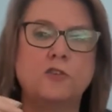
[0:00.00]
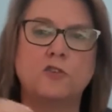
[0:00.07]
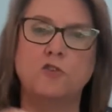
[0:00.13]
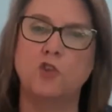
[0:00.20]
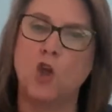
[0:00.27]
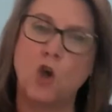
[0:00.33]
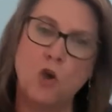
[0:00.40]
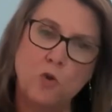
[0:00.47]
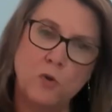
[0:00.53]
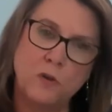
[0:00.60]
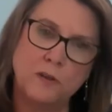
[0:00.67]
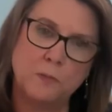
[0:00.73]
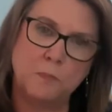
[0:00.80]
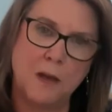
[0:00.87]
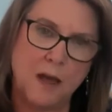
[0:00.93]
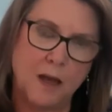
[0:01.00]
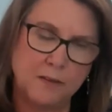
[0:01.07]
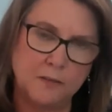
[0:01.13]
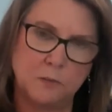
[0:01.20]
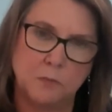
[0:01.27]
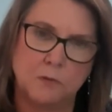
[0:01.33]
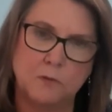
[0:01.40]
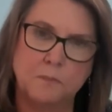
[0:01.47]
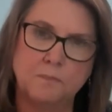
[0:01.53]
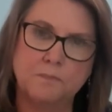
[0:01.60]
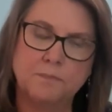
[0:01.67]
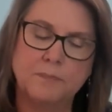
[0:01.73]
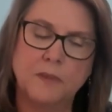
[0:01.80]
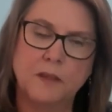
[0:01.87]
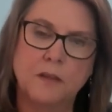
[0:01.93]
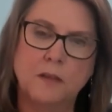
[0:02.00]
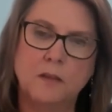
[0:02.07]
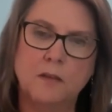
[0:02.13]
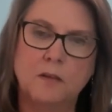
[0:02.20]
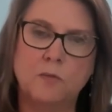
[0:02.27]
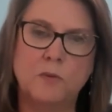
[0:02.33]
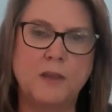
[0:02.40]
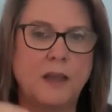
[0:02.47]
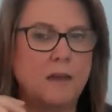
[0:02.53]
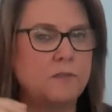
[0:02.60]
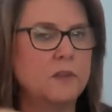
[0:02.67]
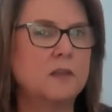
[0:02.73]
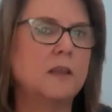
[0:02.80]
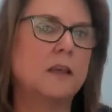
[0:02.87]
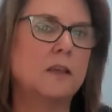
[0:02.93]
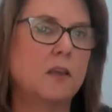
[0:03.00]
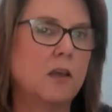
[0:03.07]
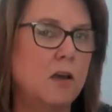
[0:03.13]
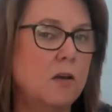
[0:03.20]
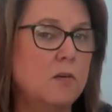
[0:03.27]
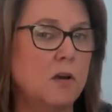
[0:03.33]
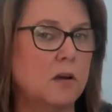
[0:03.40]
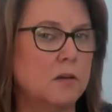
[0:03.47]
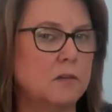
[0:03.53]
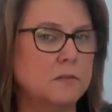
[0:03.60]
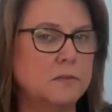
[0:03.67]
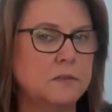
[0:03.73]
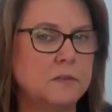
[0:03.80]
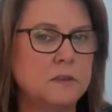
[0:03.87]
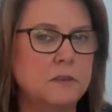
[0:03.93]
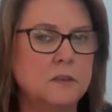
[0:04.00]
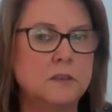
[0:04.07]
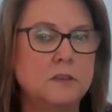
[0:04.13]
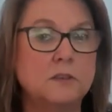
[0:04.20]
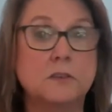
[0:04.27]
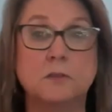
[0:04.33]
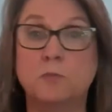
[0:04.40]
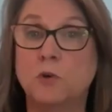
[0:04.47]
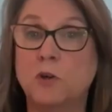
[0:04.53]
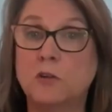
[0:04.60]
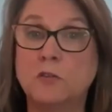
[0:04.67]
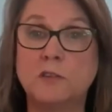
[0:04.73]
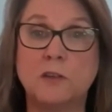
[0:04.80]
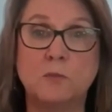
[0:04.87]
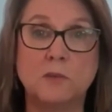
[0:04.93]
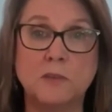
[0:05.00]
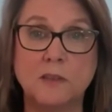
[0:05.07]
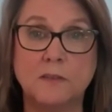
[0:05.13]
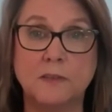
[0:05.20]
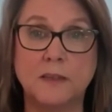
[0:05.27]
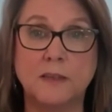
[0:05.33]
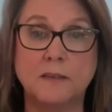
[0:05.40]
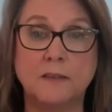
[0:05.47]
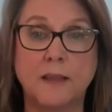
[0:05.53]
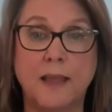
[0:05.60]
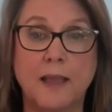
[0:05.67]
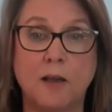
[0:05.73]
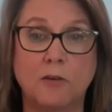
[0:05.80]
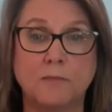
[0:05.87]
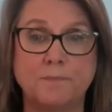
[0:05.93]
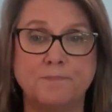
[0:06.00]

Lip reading: know is possible, we have to let go of the world that we're living in now.